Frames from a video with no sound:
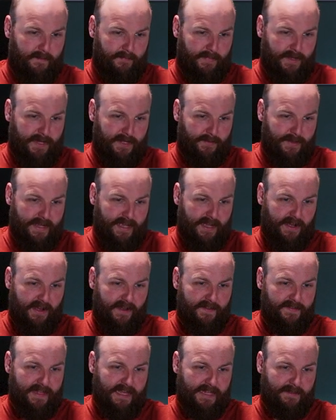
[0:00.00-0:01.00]
By the way,
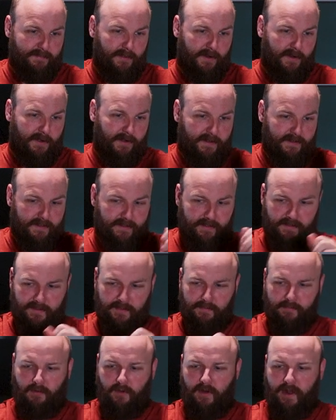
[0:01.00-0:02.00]
on that bar, the,
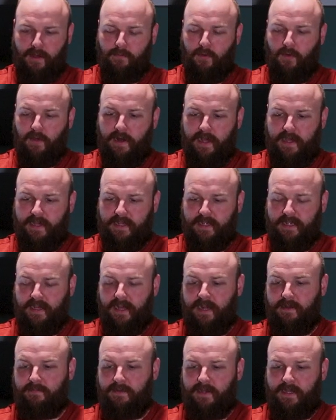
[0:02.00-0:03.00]
the Bora Bora in
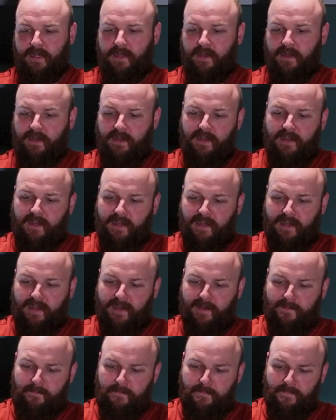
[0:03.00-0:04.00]
Calpe,
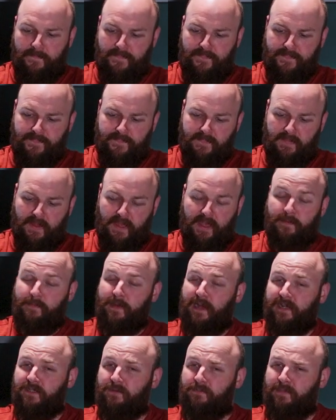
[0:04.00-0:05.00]
um,
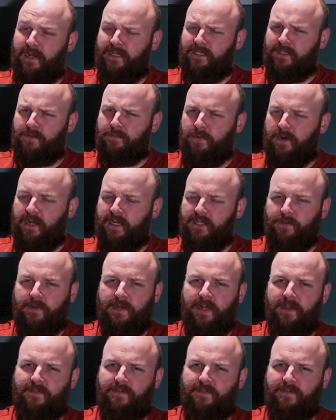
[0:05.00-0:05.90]
imagine my surprise when